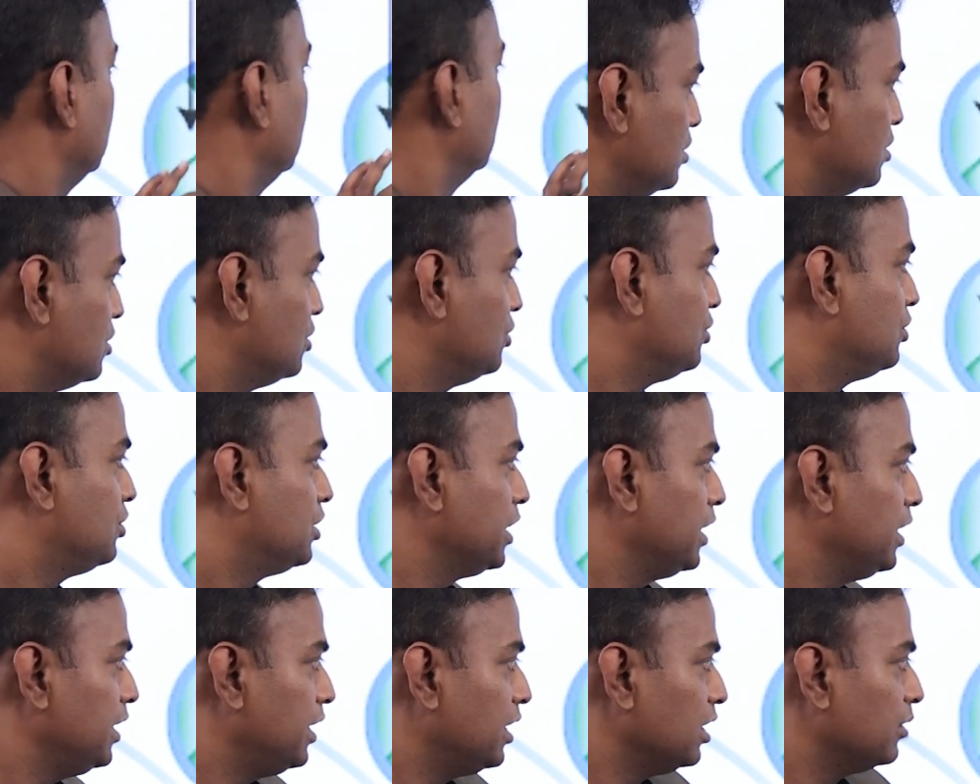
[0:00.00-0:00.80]
This
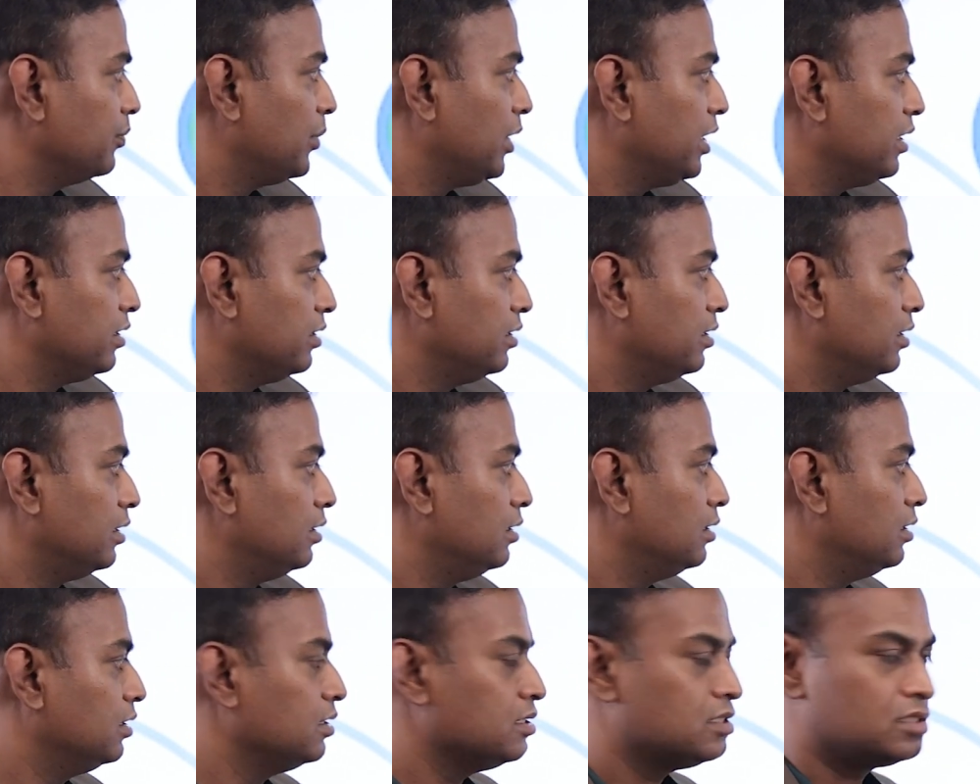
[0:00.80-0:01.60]
genetic
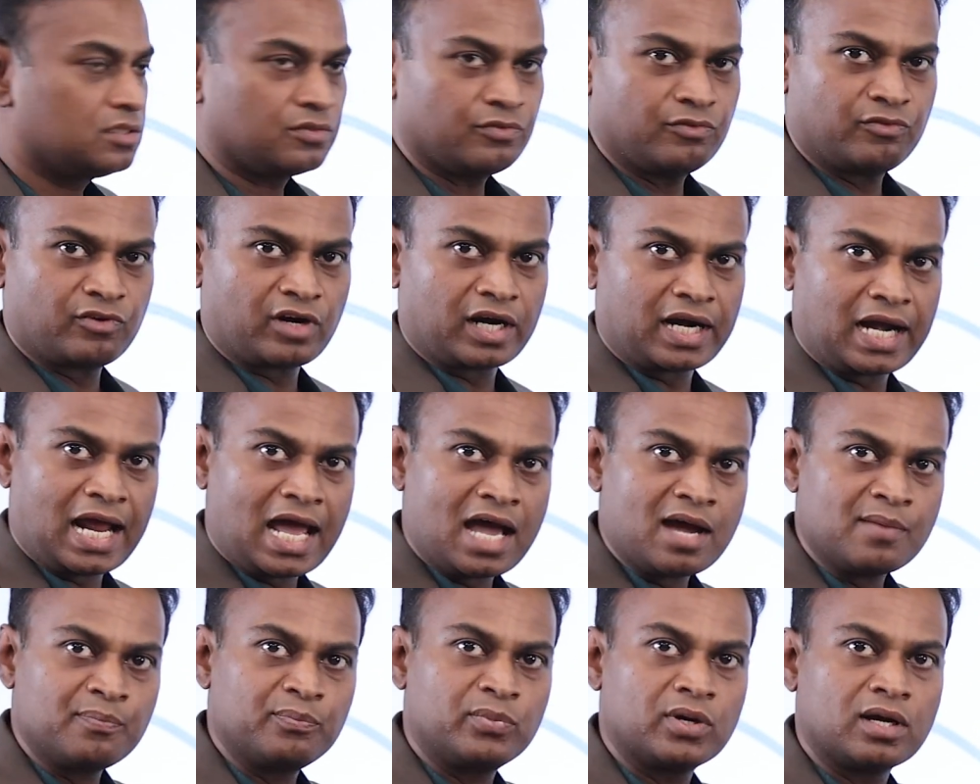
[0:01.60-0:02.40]
material is
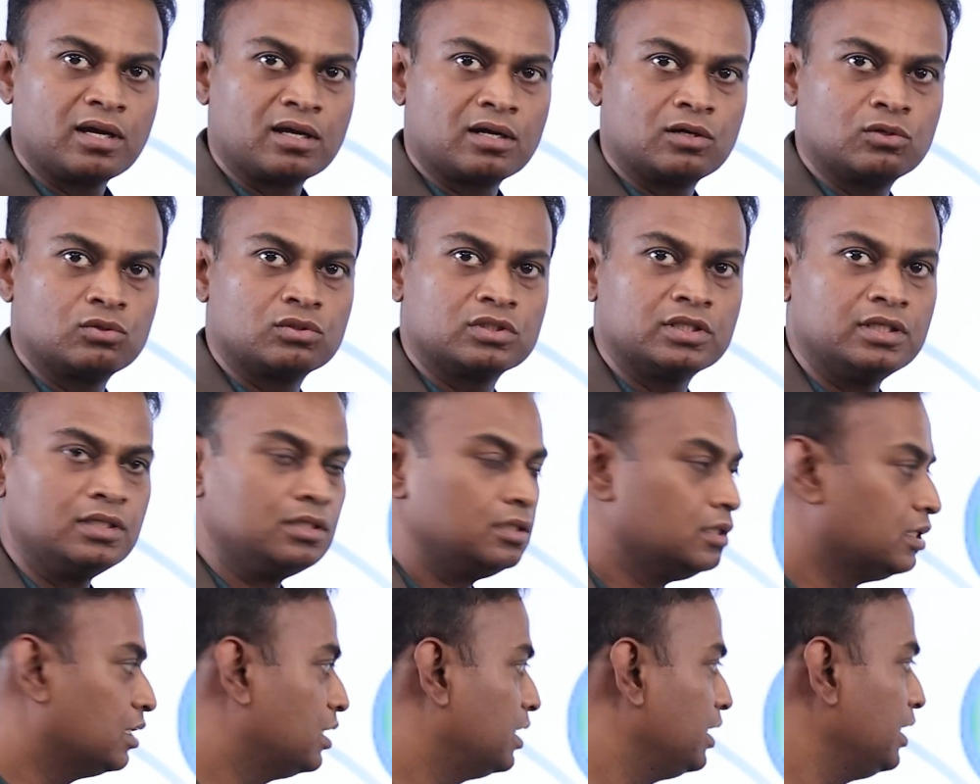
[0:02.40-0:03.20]
wrapped around
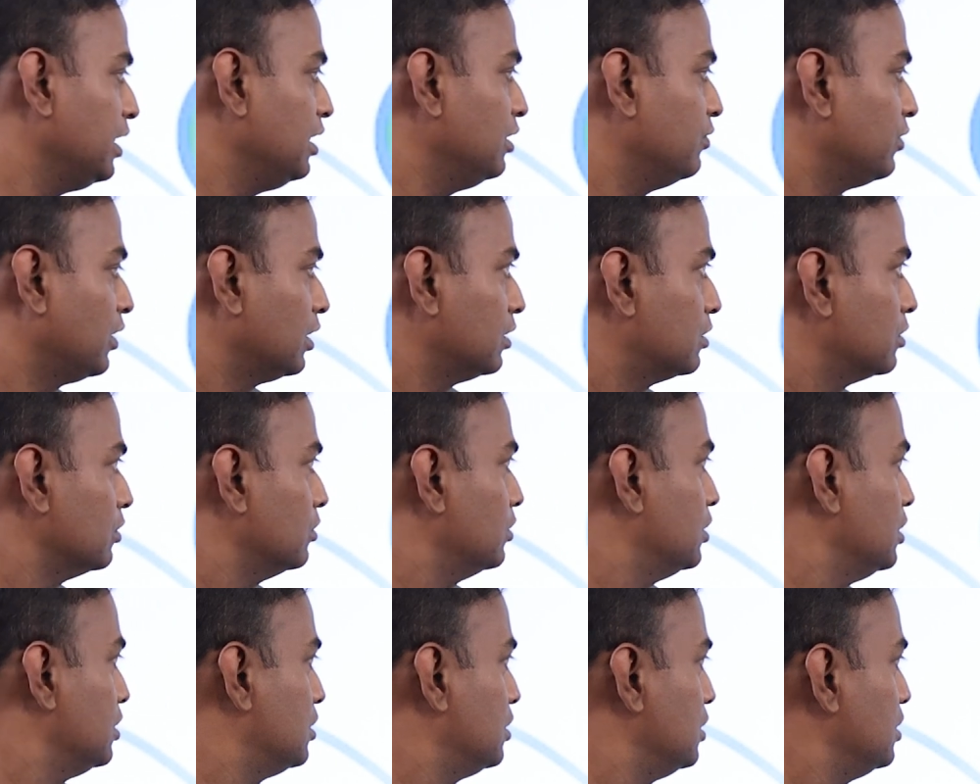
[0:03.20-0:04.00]
the green one.
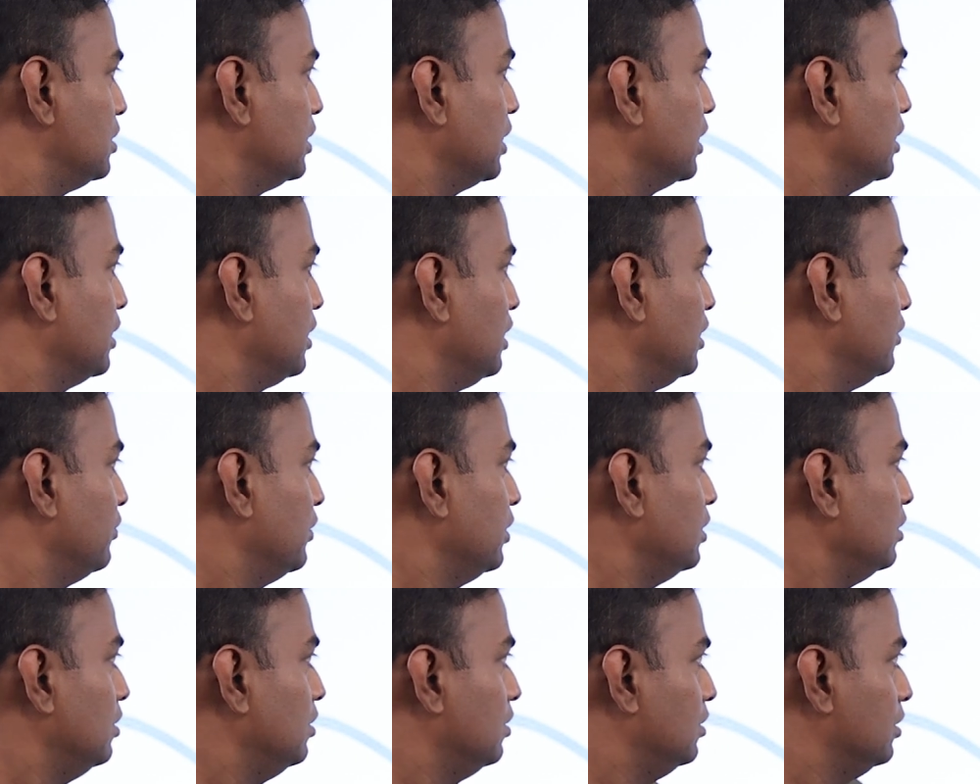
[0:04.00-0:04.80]
So this is a green
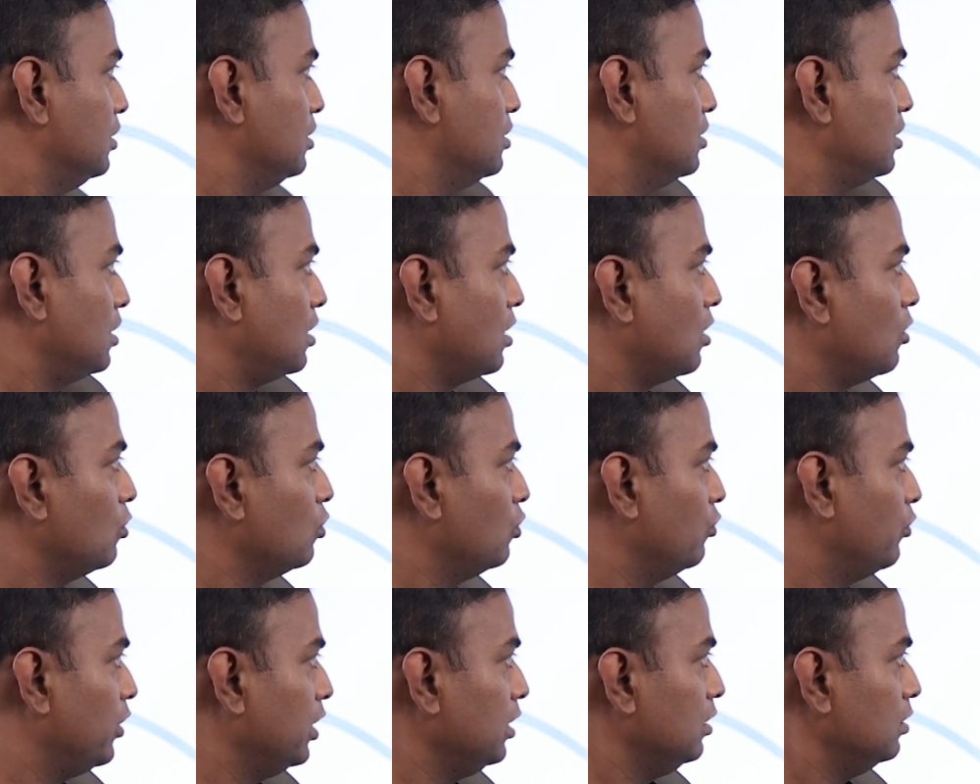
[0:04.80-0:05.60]
one, this is a
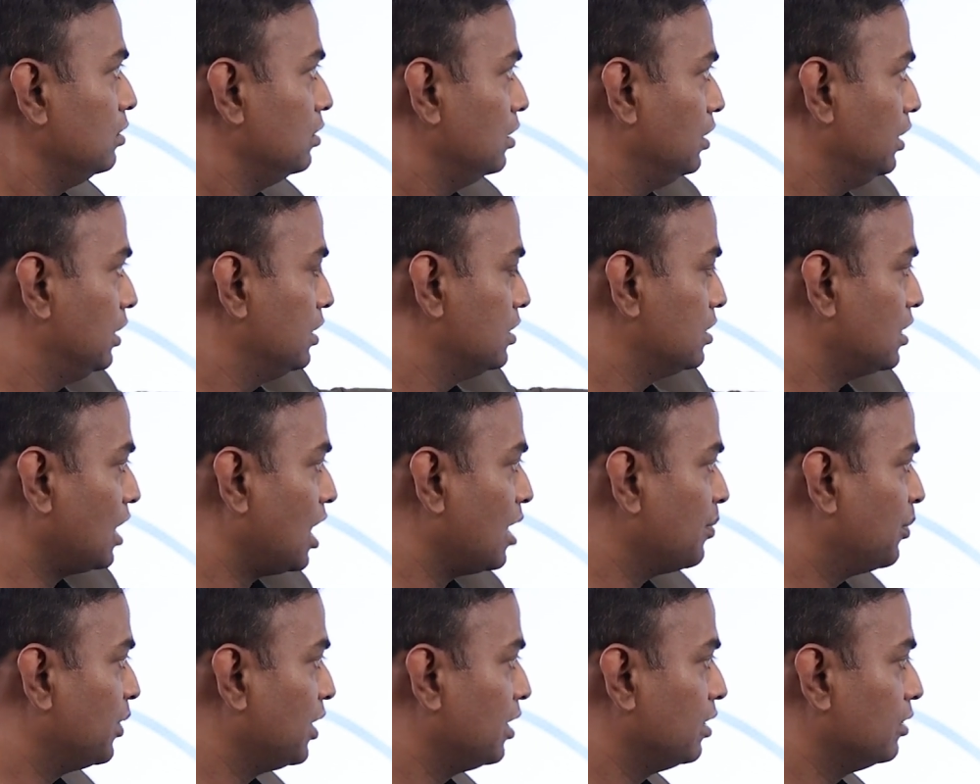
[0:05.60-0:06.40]
round one, it is
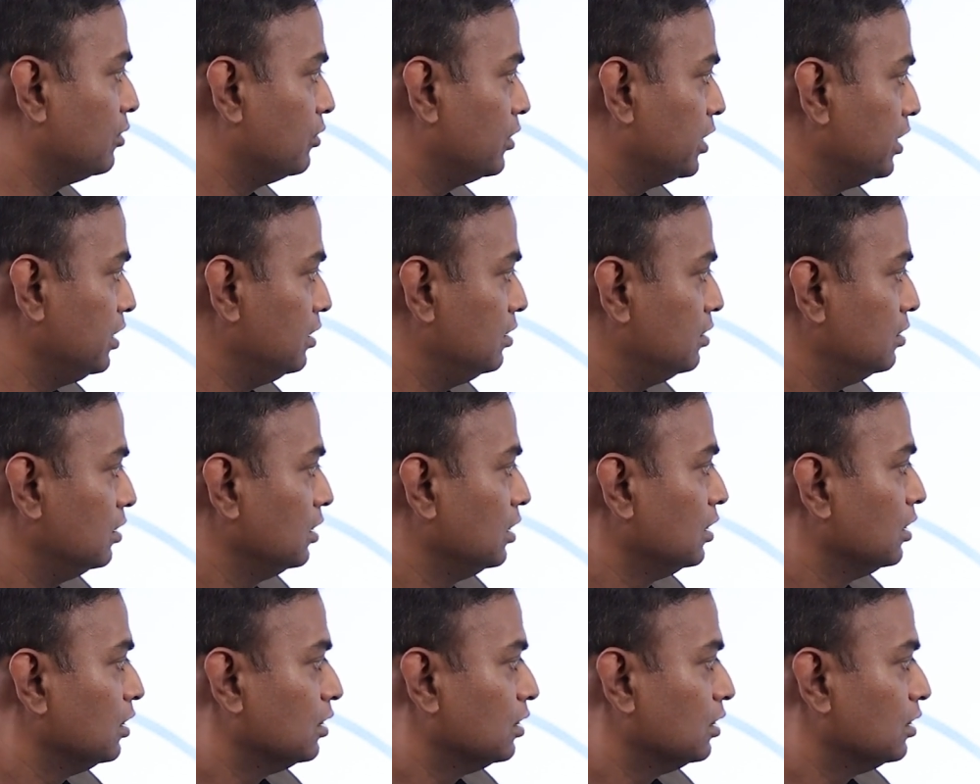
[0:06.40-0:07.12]
wrapped around it.